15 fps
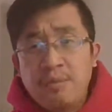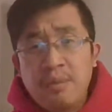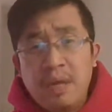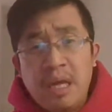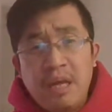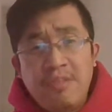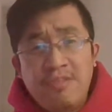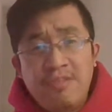
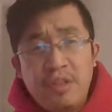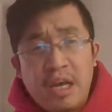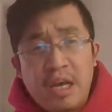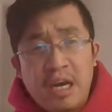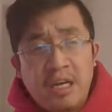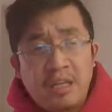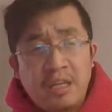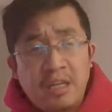If
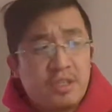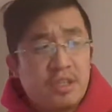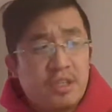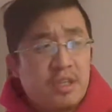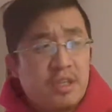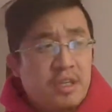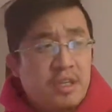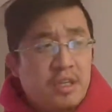not,
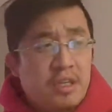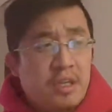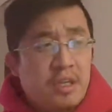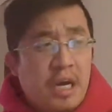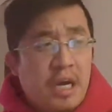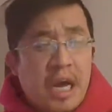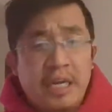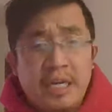
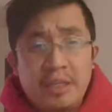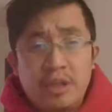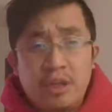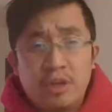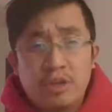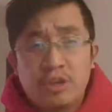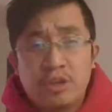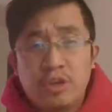I can
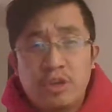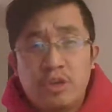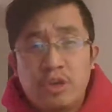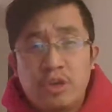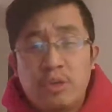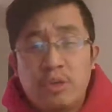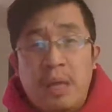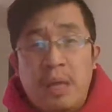also do
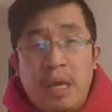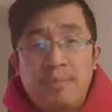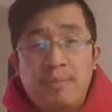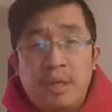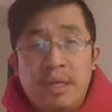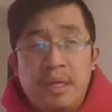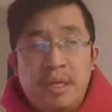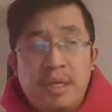
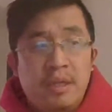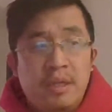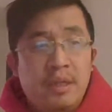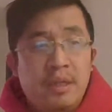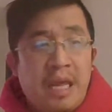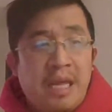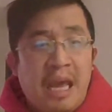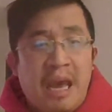maybe
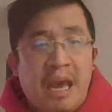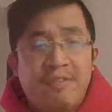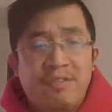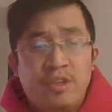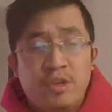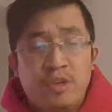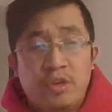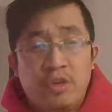late
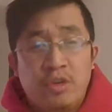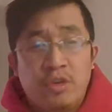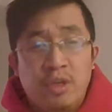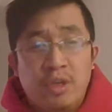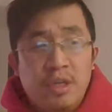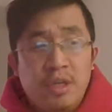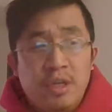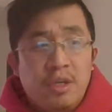afternoon
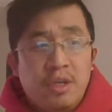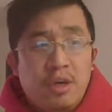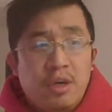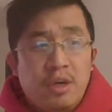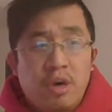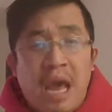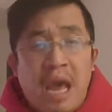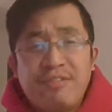or
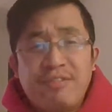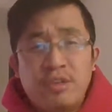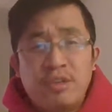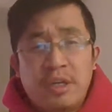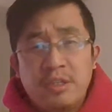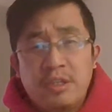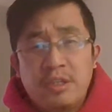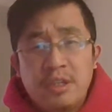after
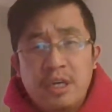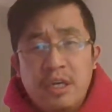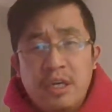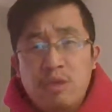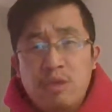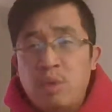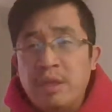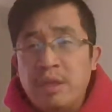lunch,
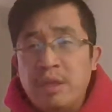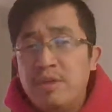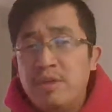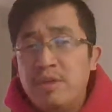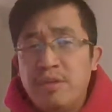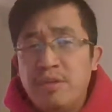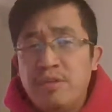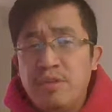1
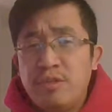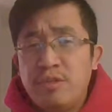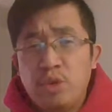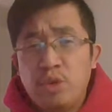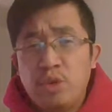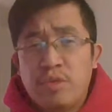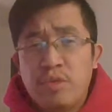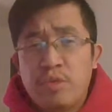to
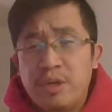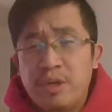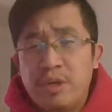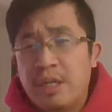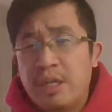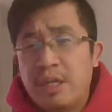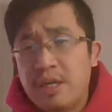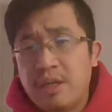2 or 3
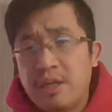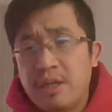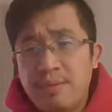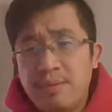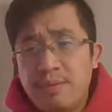o'clock.